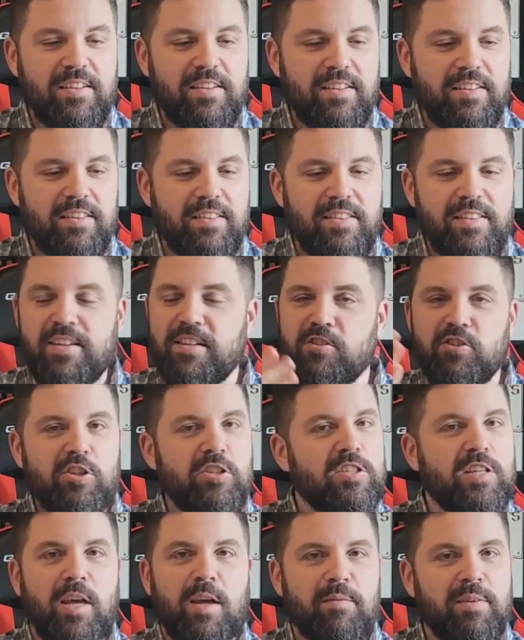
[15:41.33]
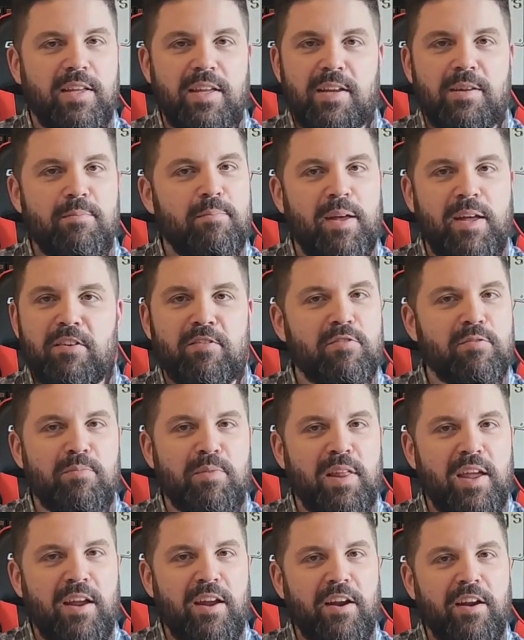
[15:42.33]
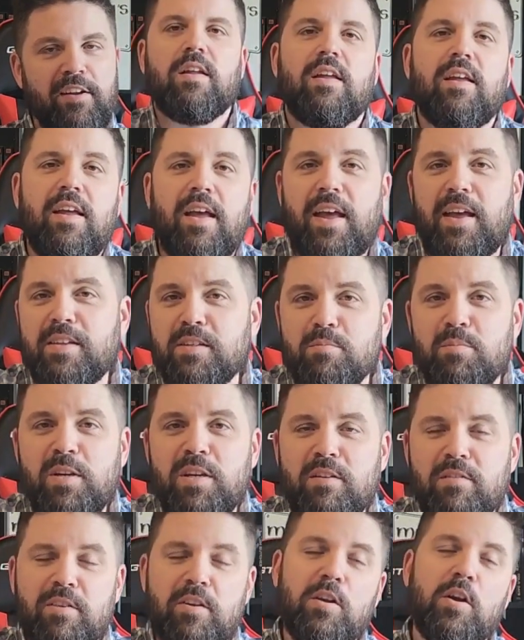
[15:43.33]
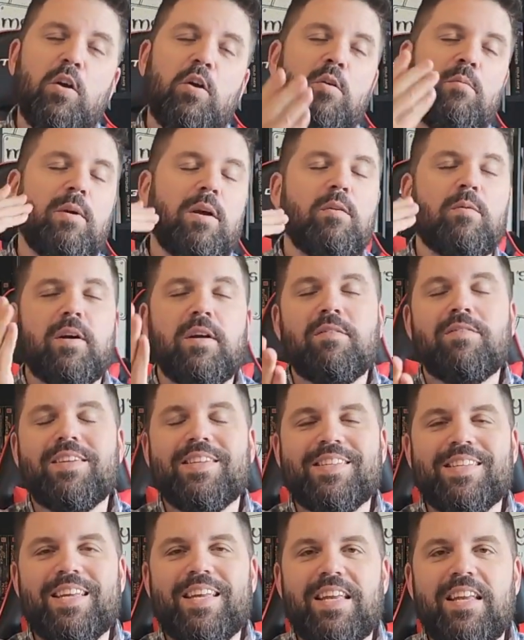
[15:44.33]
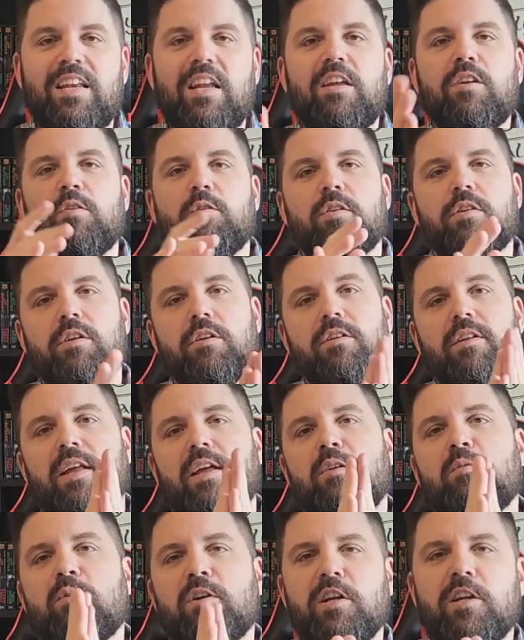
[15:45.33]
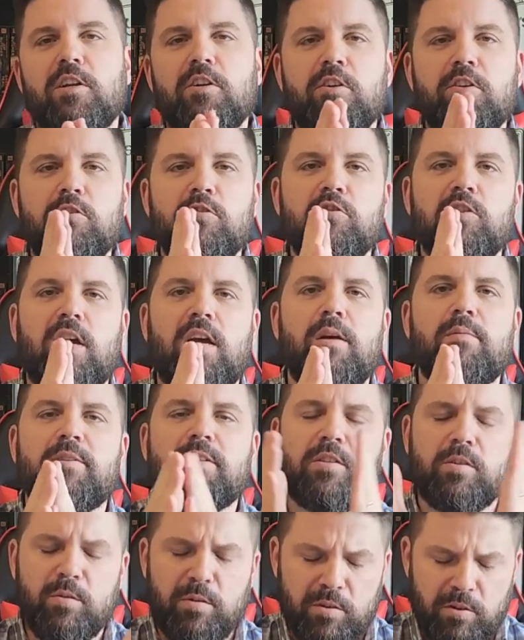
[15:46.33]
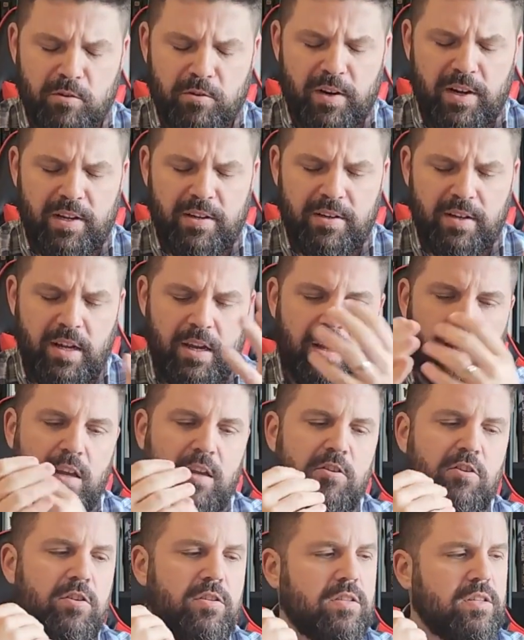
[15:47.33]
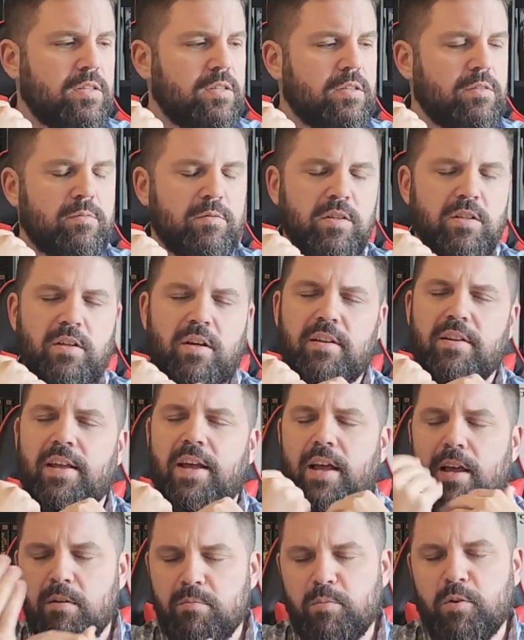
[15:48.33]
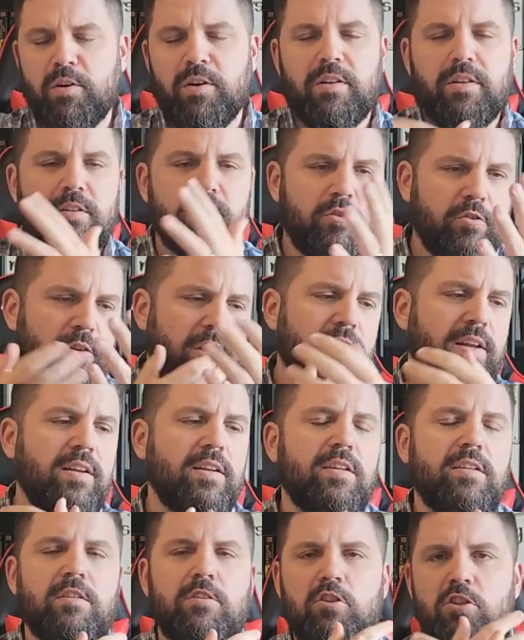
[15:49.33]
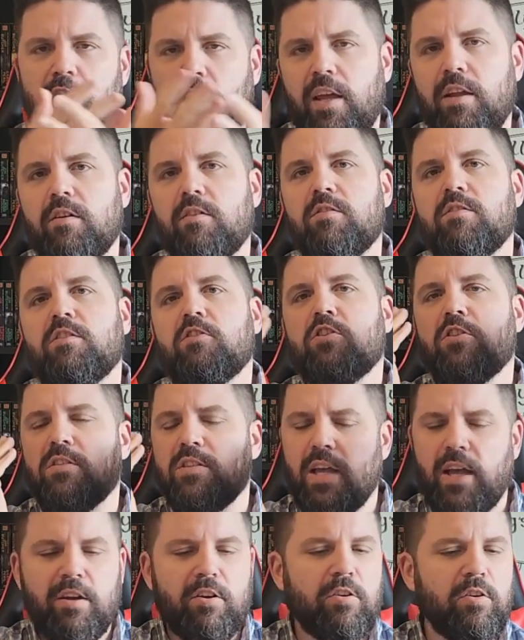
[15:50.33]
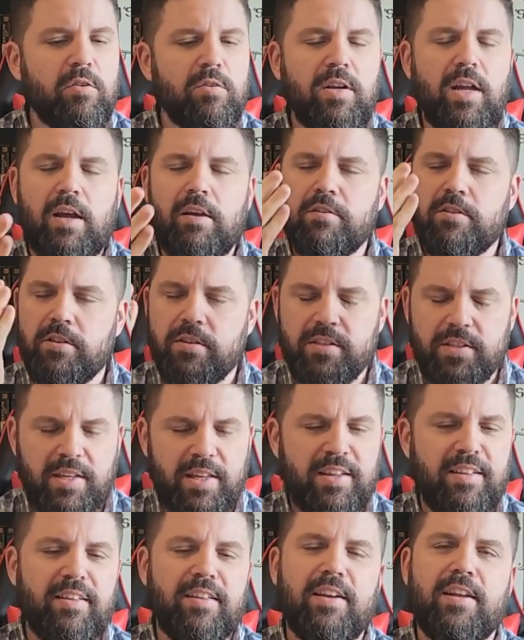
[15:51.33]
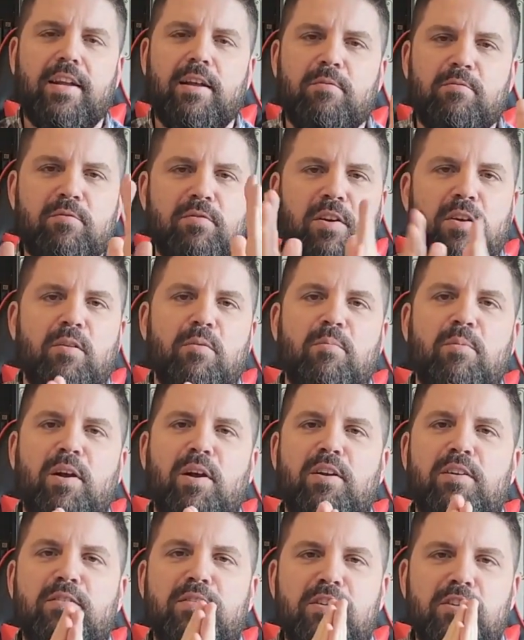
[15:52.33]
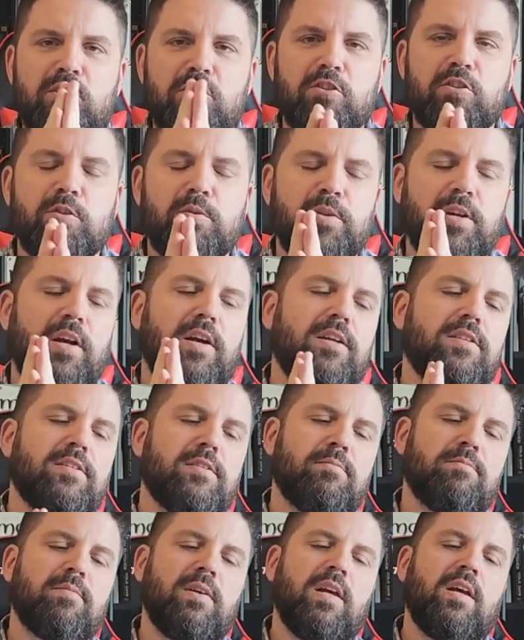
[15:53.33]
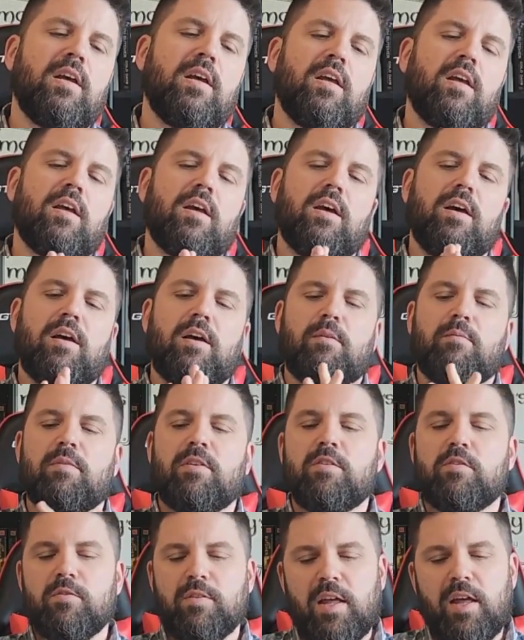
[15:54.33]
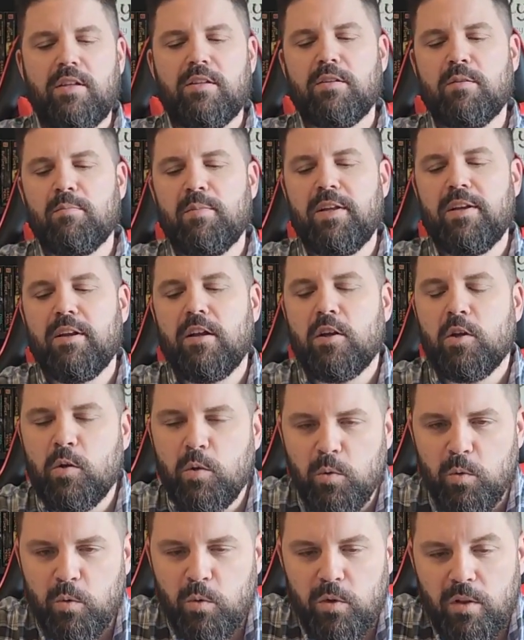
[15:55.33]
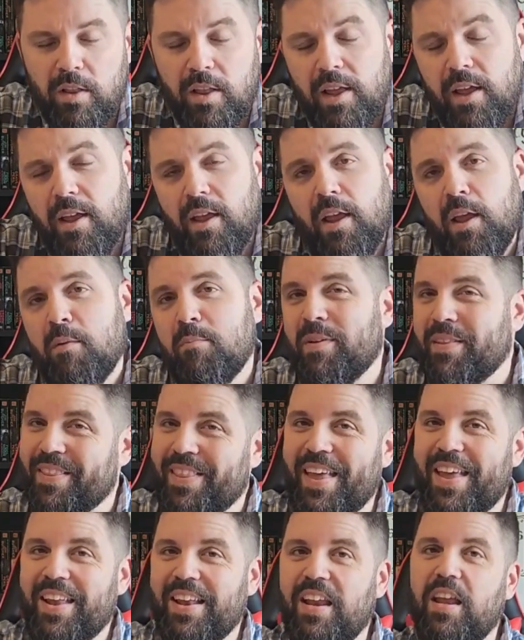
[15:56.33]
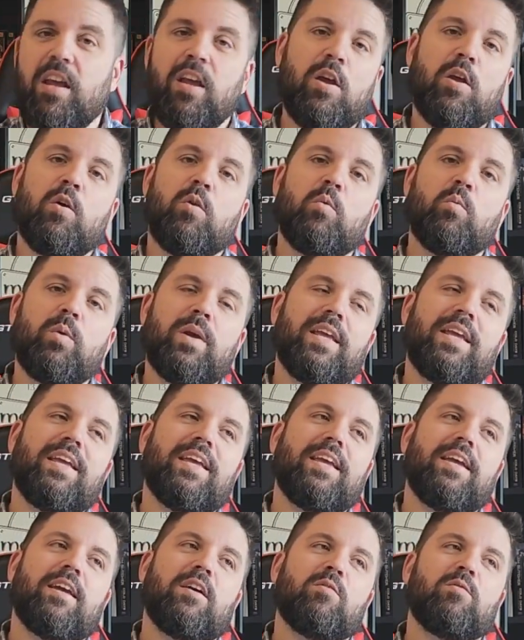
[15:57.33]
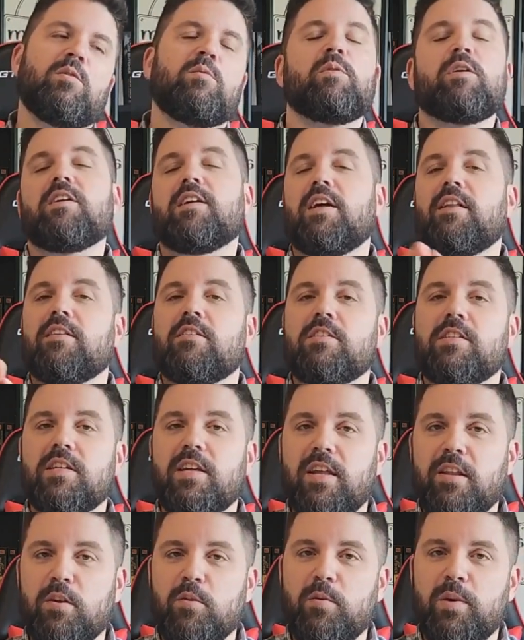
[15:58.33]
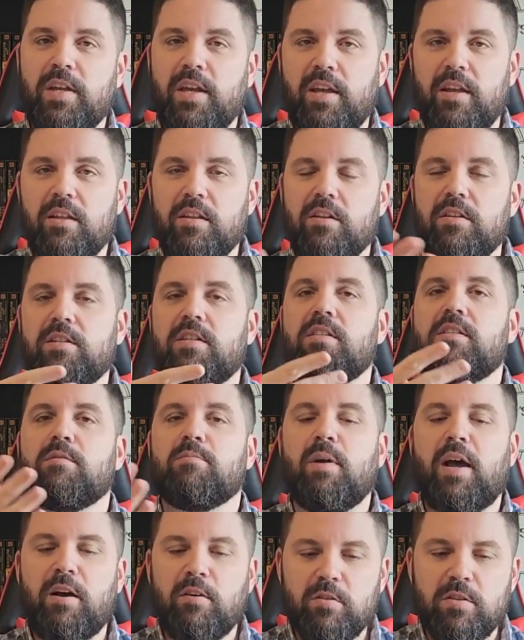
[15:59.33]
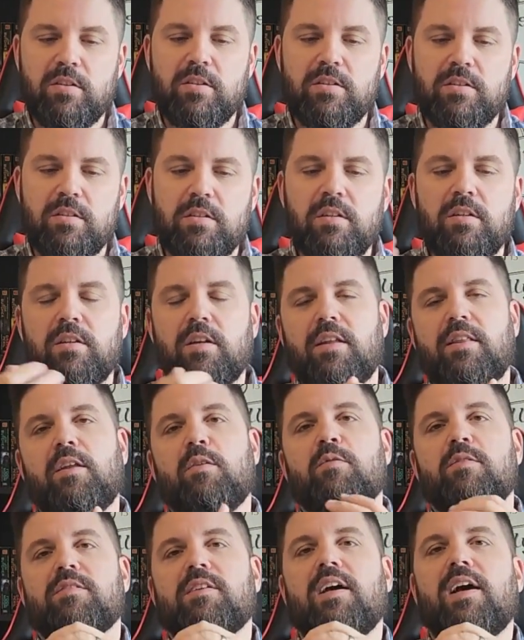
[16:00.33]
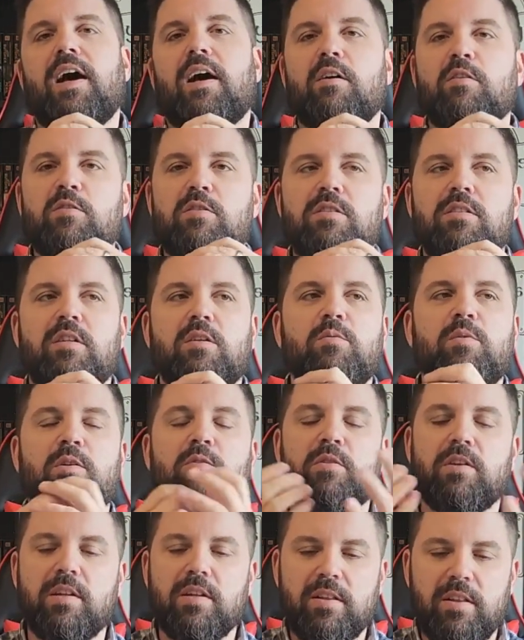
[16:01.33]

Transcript: things just kept getting better from there. As many of you know, my wife is in North Carolina working her new job. It's going great. She's done the onboarding, the training, the shadows, and she's on her own now, and she's killing it. I'm very proud of her. She's doing awesome. So that's been cool. But then when we were down there together, we had looked at some houses, and there was a house that we really